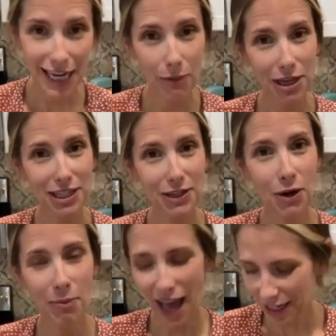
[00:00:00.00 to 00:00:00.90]
now we're gonna go
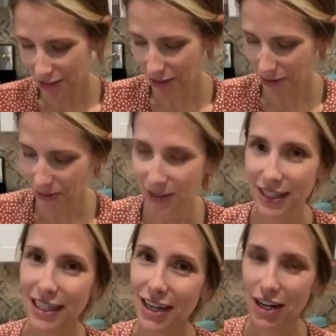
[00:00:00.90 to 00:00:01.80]
back to
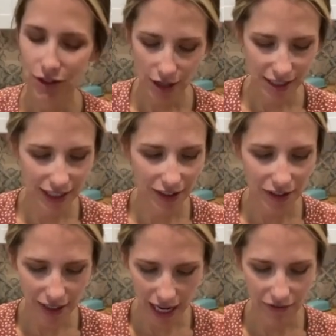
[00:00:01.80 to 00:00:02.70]
our trusty little
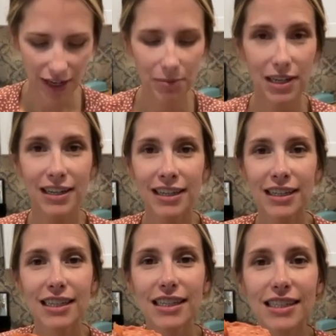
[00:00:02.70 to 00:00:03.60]
knife, and I'm gonna
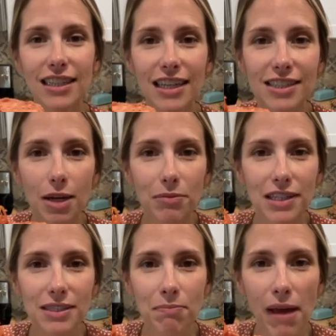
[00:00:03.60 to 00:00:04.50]
slice up
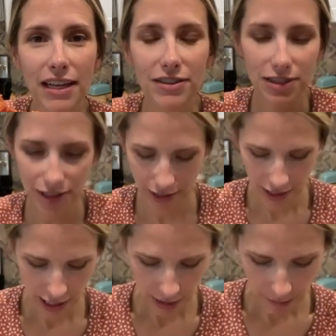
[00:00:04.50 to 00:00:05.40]
this mangled
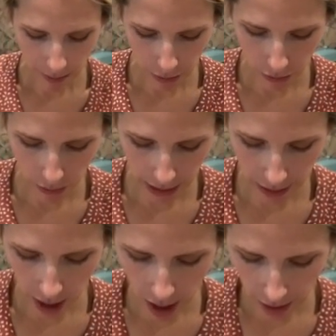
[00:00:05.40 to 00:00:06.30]
pepperoni
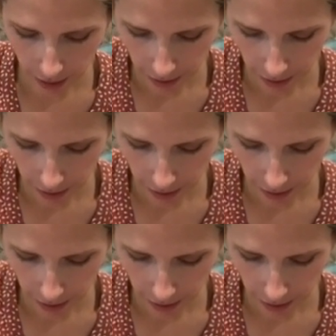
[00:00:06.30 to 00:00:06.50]
log.